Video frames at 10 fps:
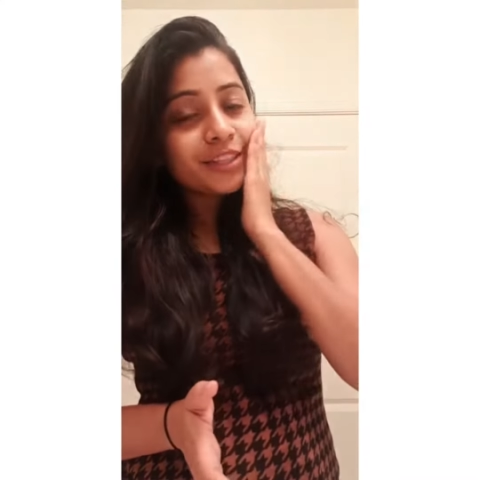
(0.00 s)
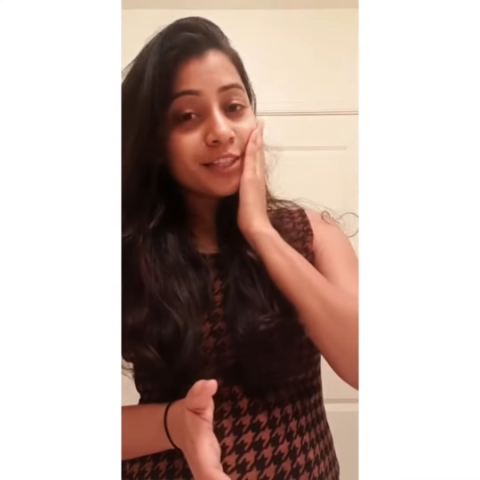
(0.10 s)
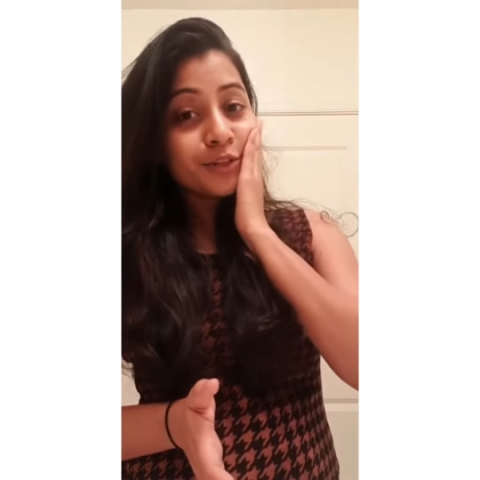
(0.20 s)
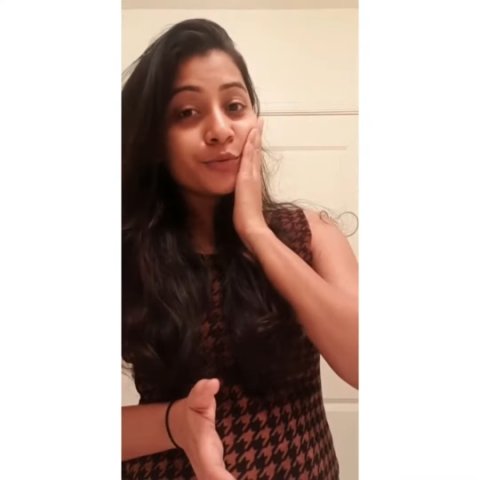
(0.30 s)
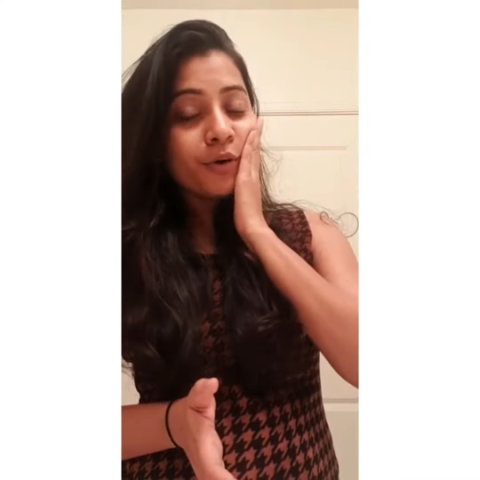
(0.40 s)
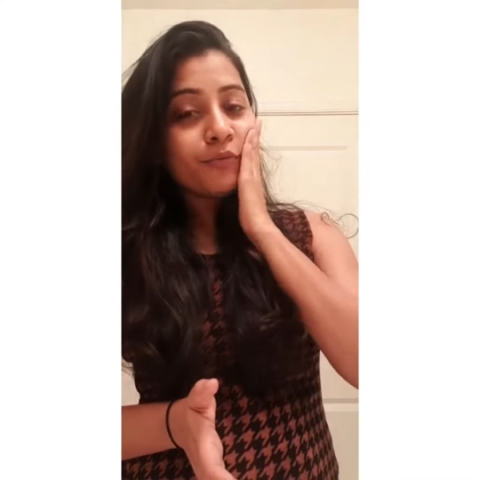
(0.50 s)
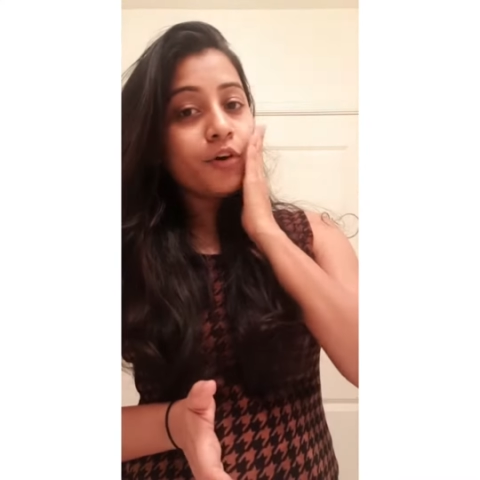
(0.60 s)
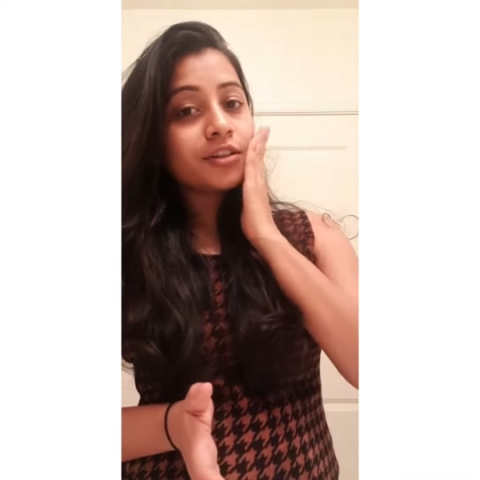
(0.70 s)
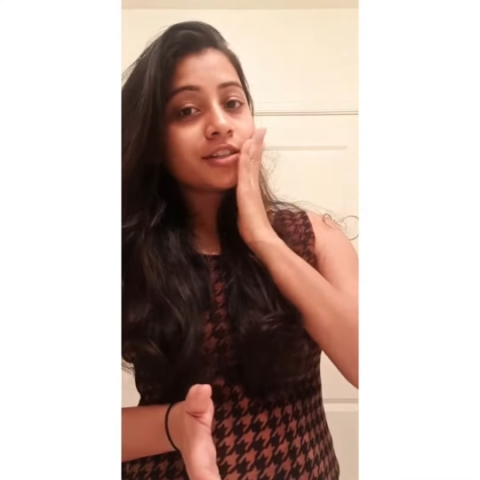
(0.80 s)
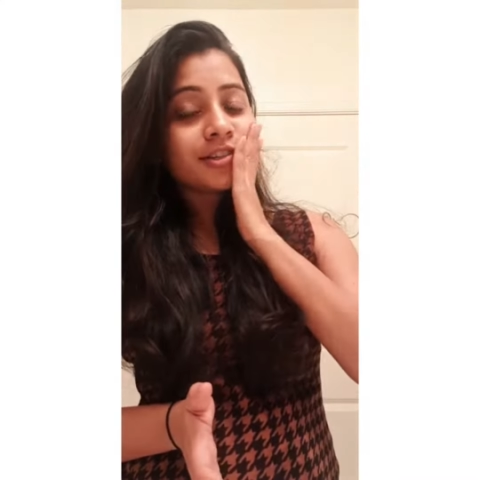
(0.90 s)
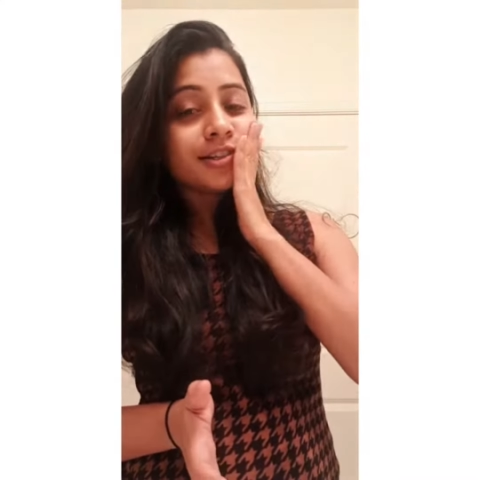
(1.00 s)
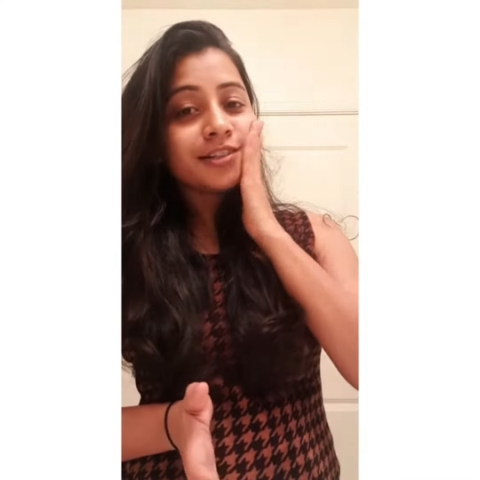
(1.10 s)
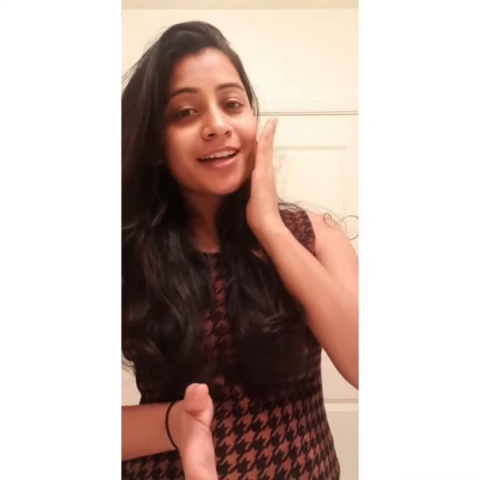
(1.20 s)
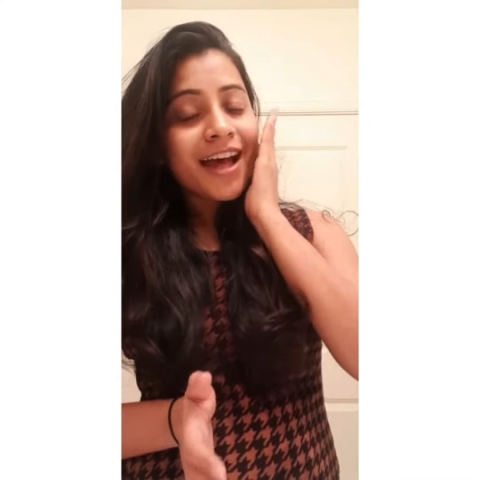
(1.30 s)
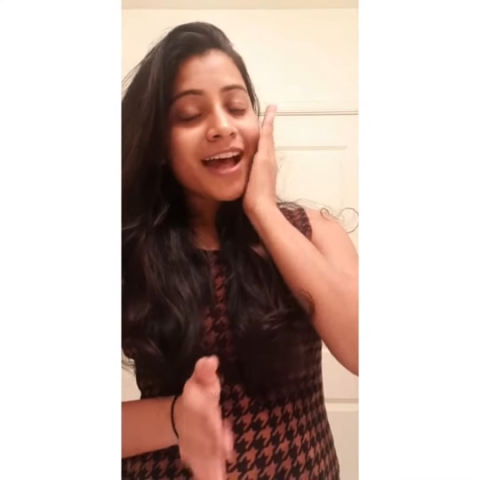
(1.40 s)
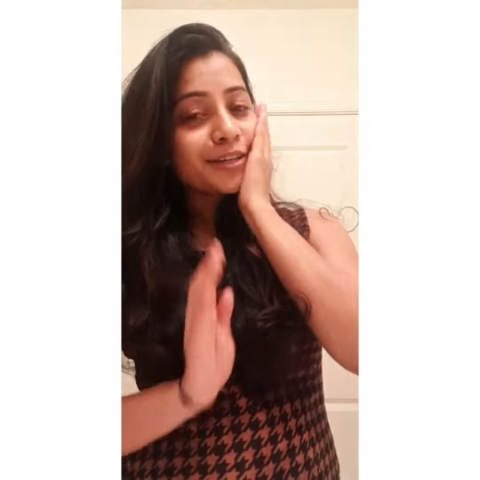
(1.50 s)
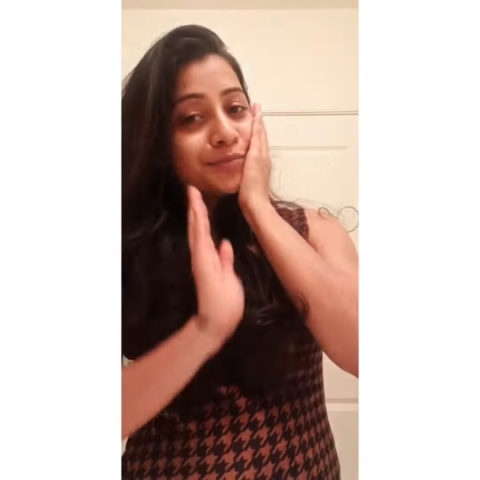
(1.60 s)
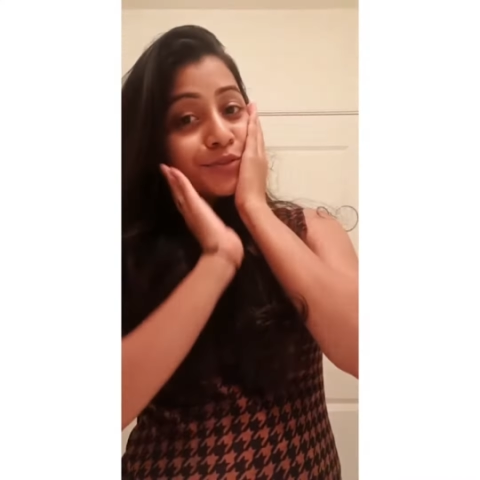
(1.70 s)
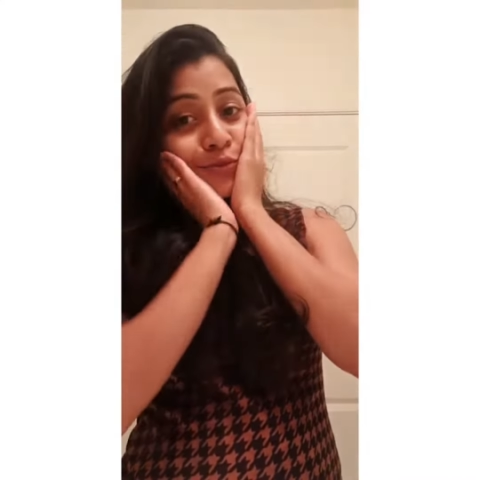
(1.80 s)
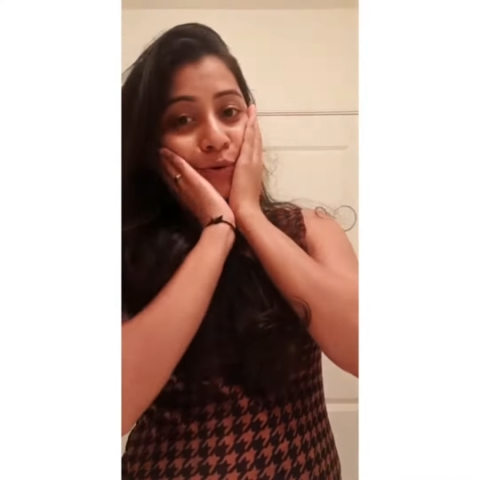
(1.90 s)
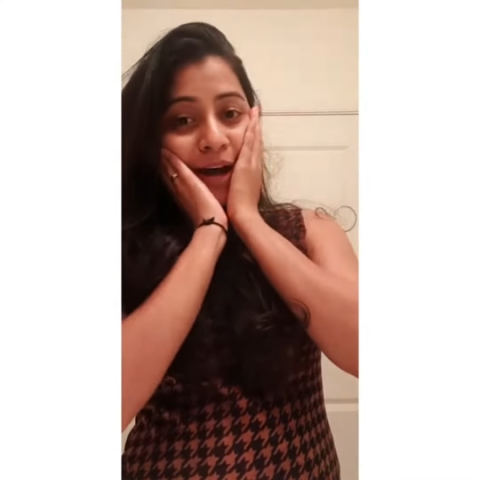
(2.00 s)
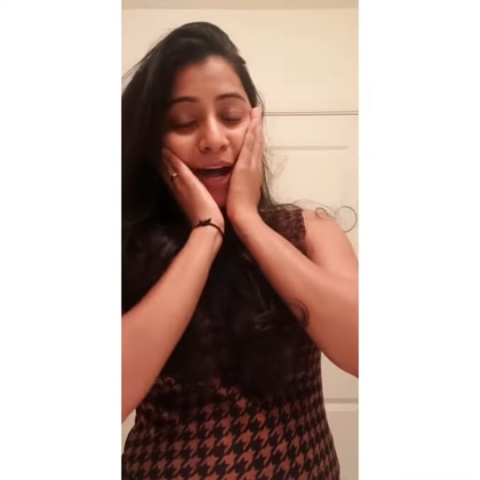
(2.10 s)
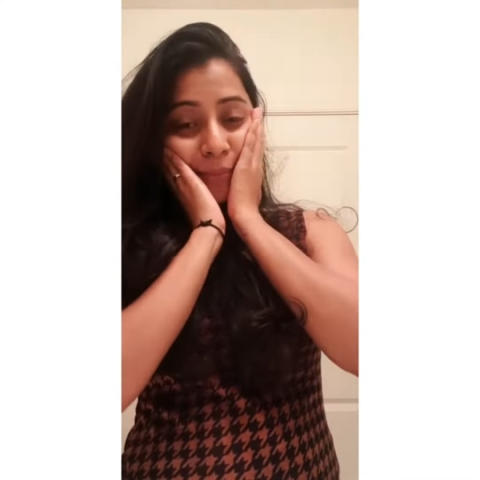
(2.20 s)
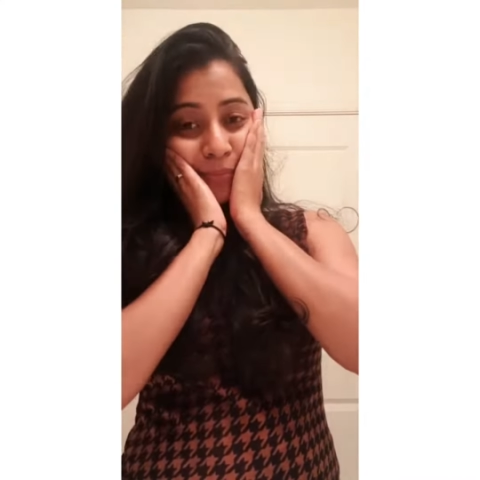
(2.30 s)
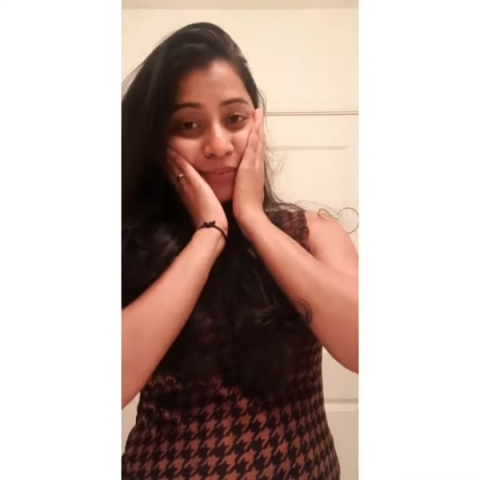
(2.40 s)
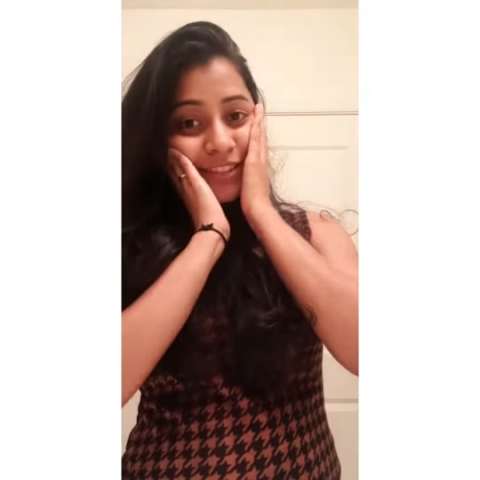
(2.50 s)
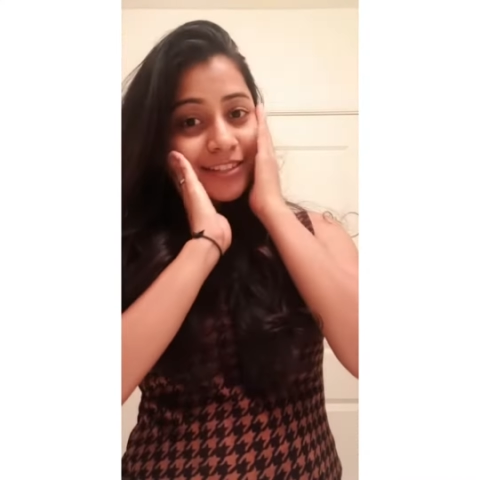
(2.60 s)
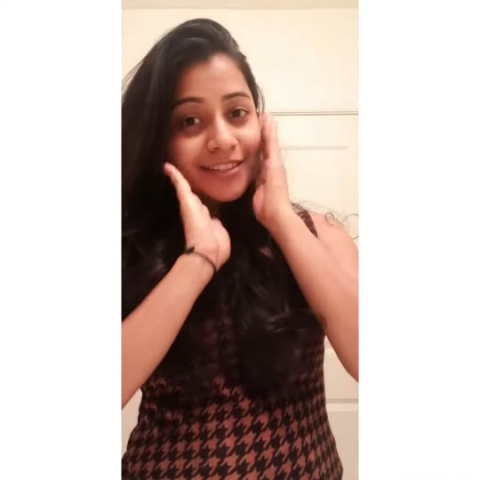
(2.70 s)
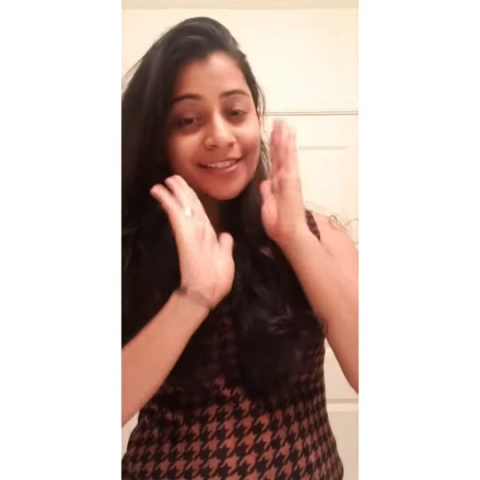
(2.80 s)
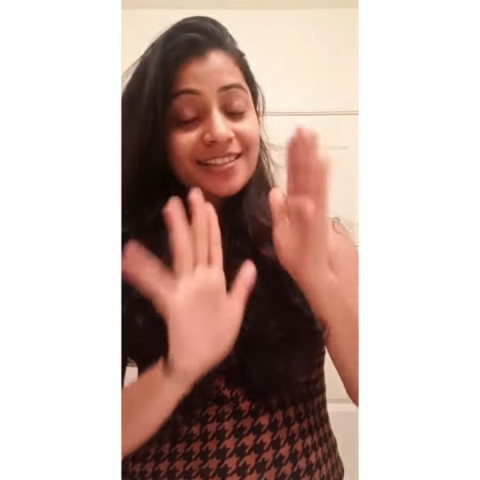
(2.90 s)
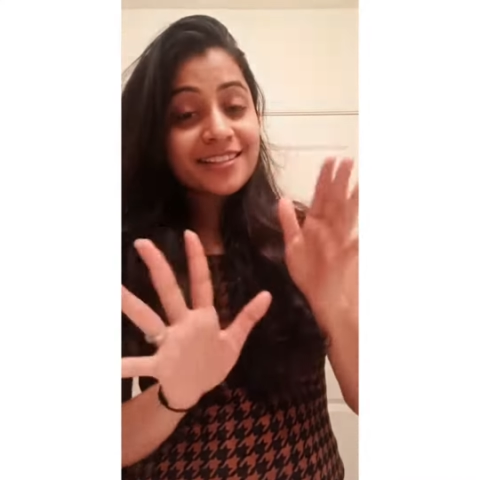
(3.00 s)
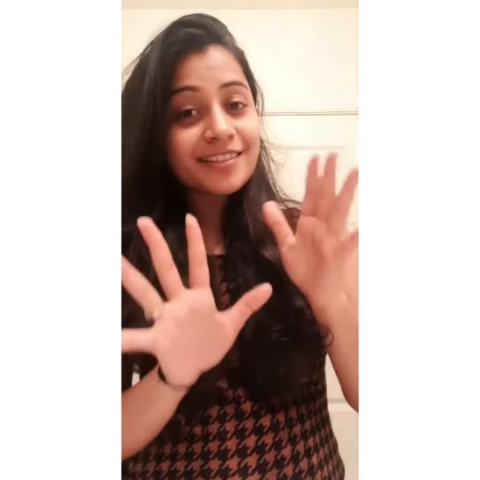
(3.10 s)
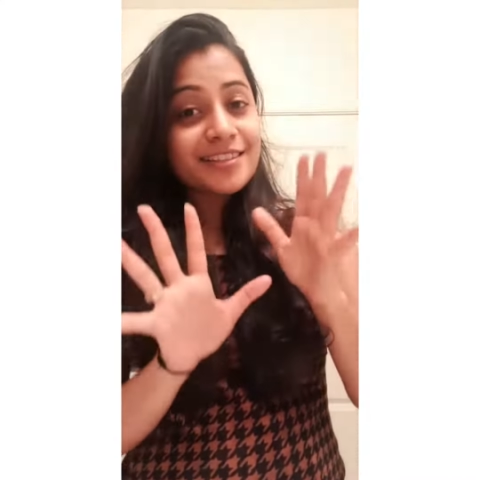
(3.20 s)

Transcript: the lukewarm water, and I'm so happy with the results.